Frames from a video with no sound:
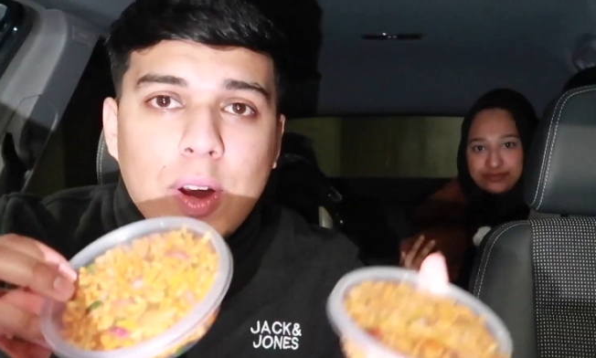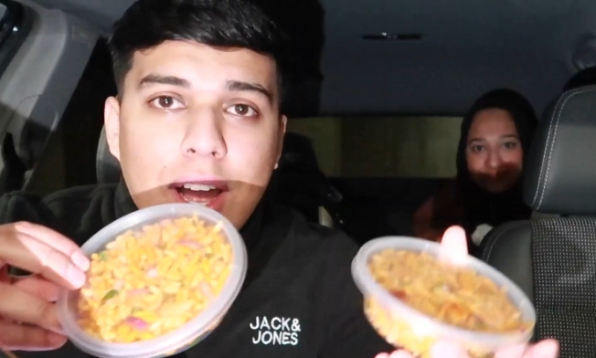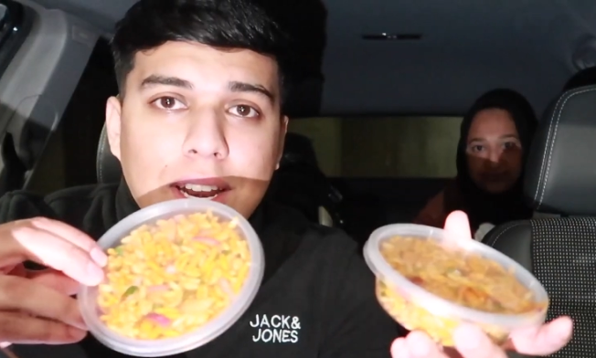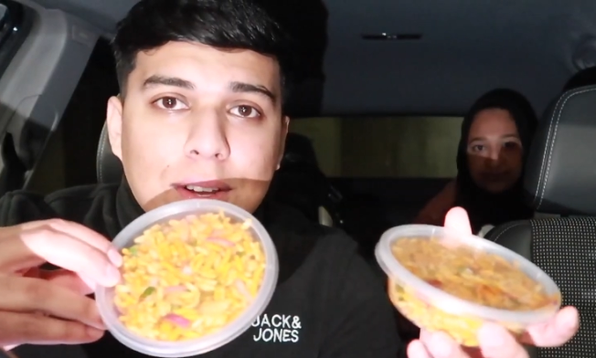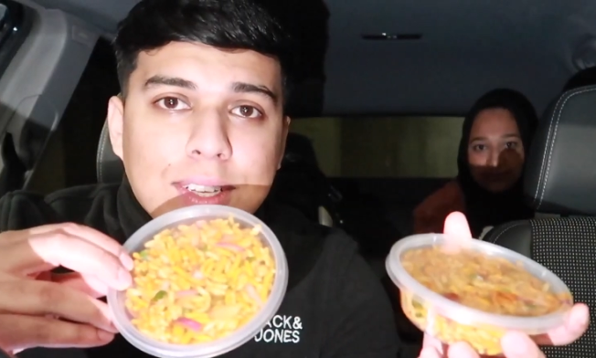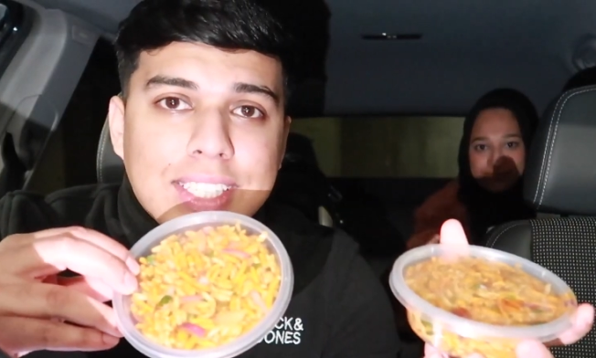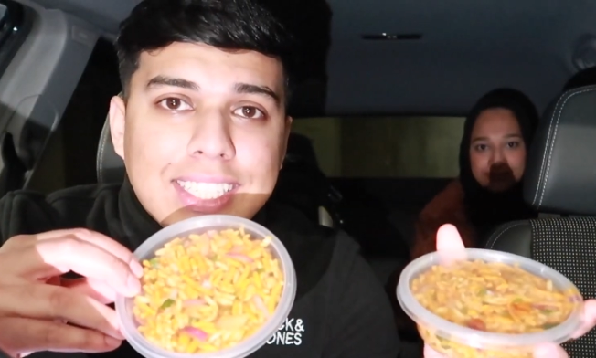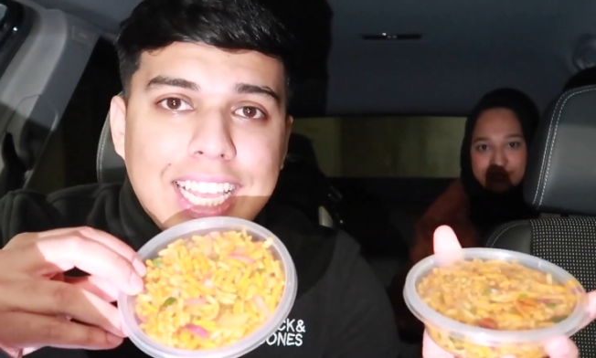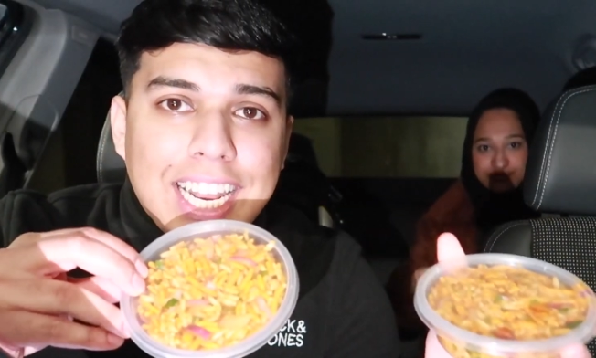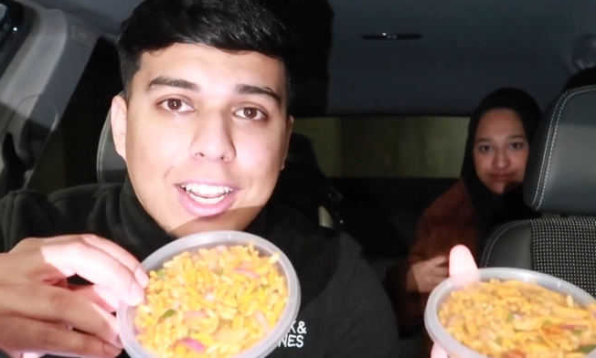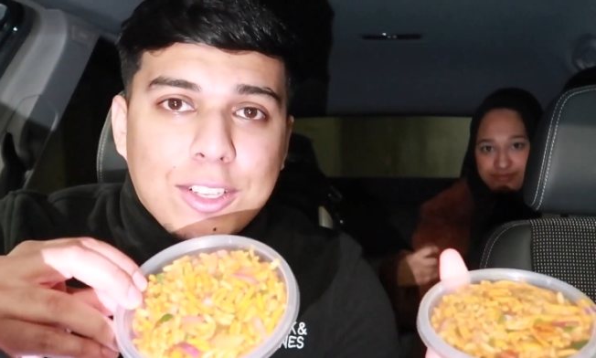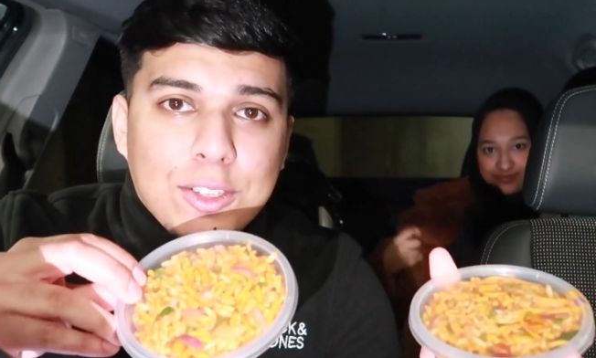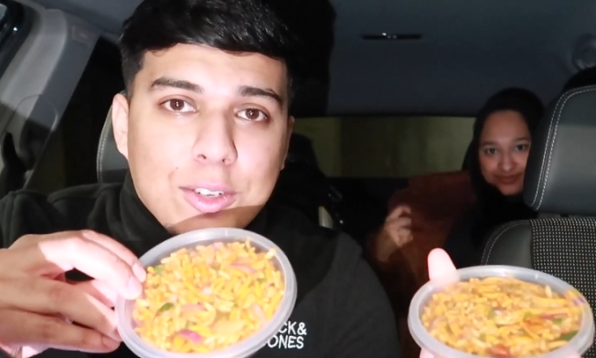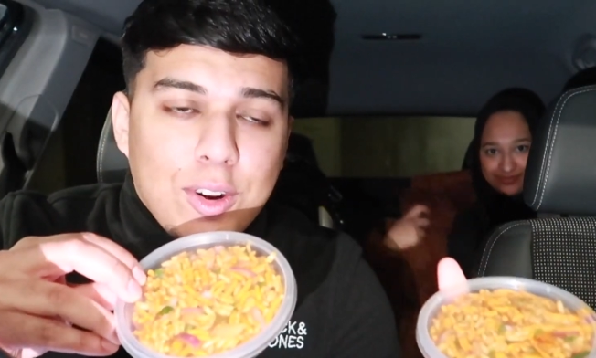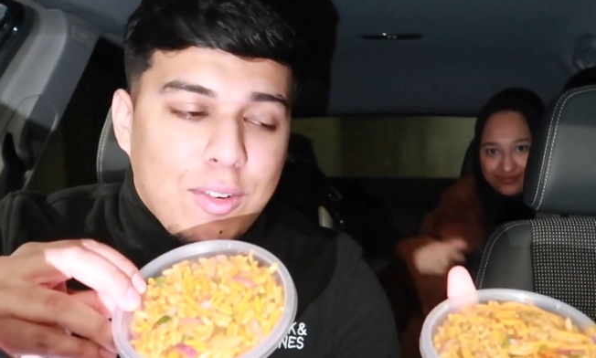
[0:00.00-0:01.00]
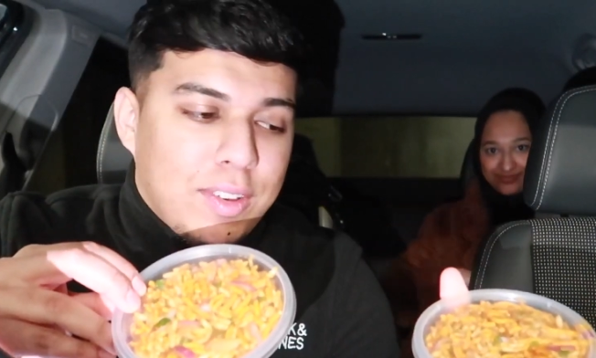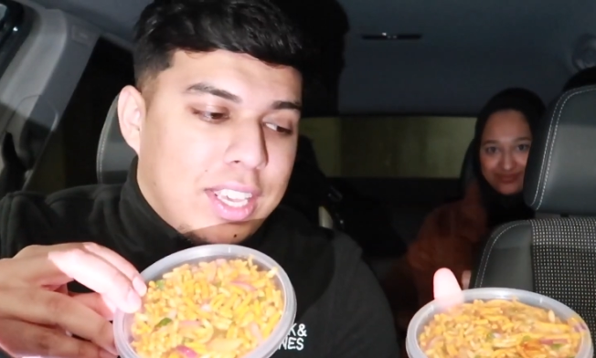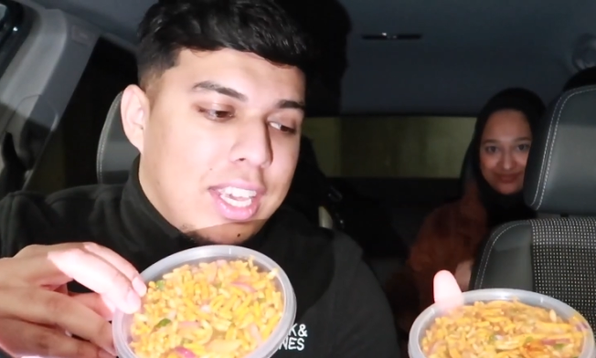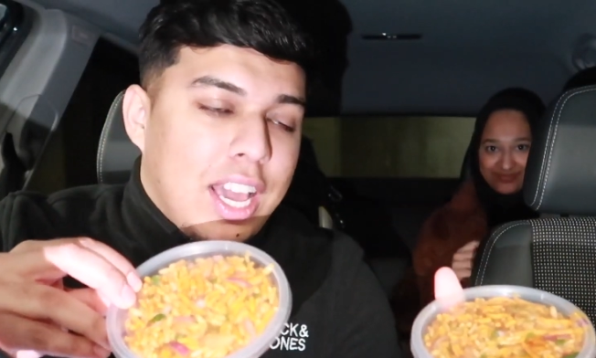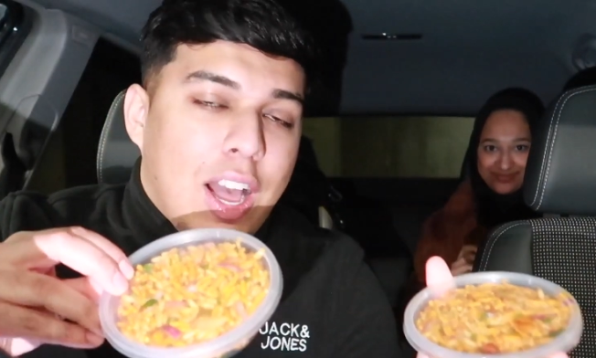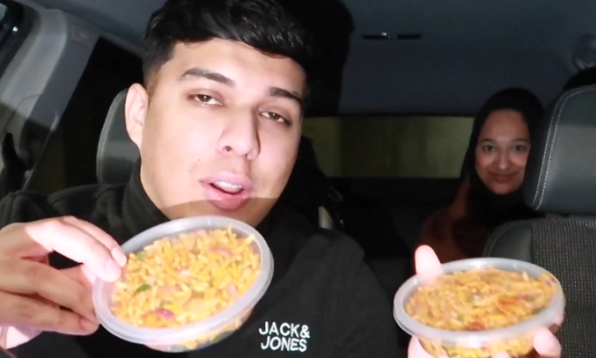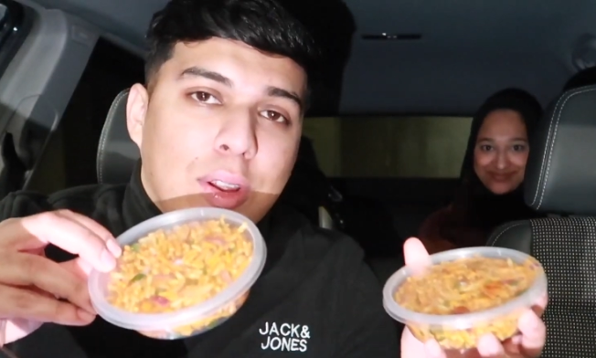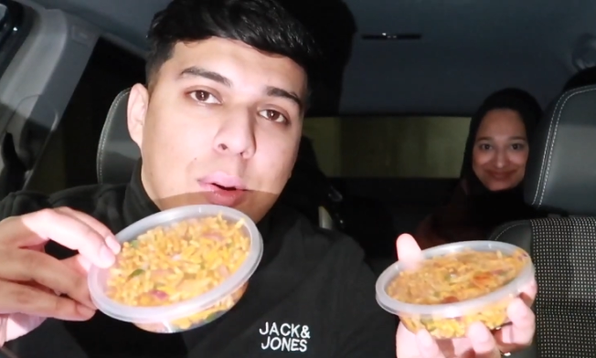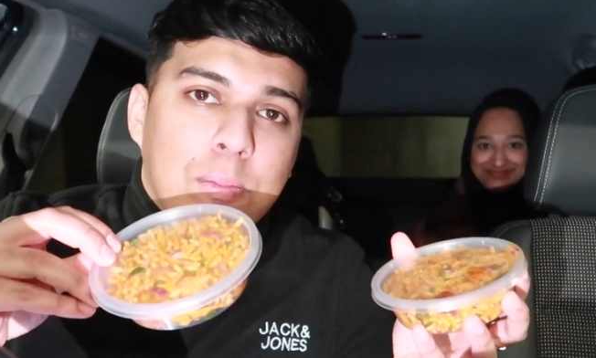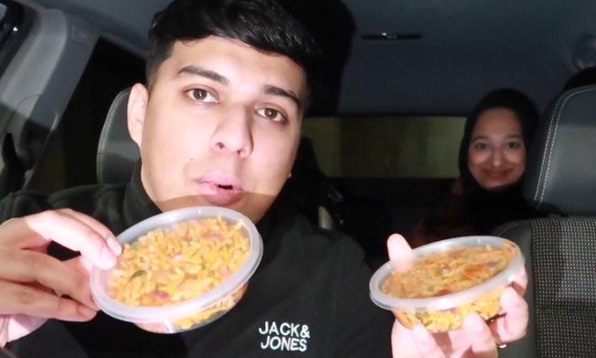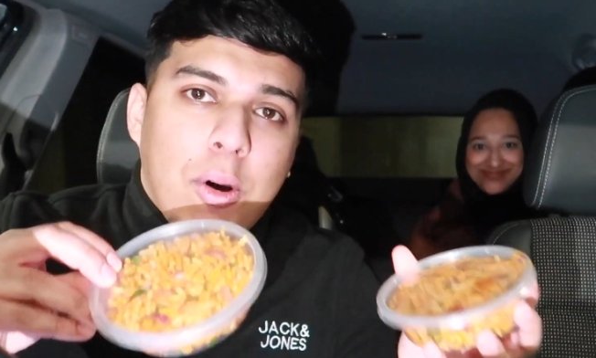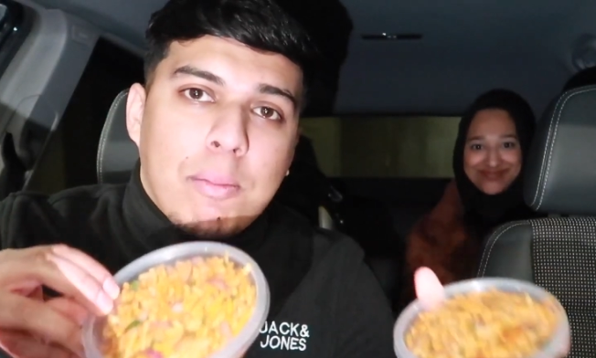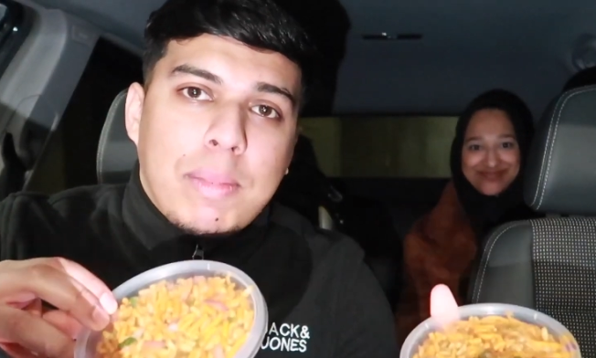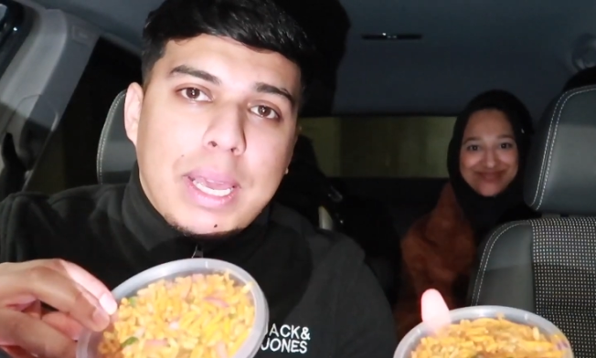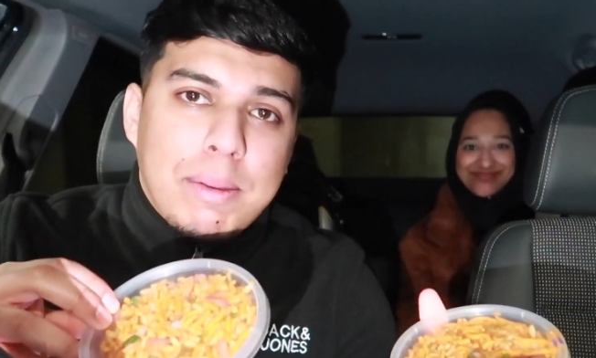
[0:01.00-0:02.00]
Speaker 1: got our little sanasur over here, our little
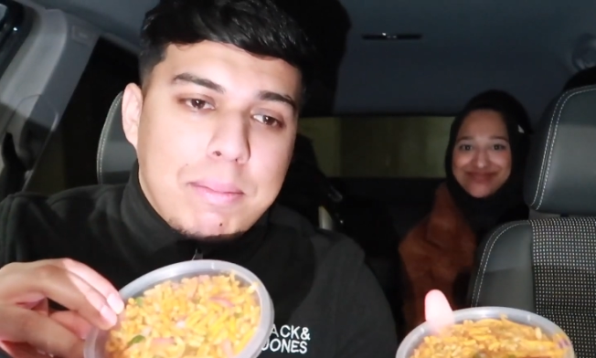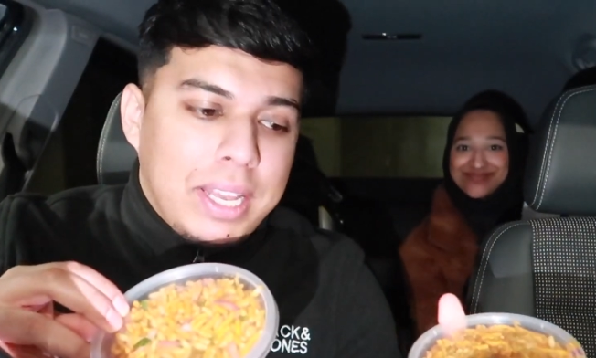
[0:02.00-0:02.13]
Bombay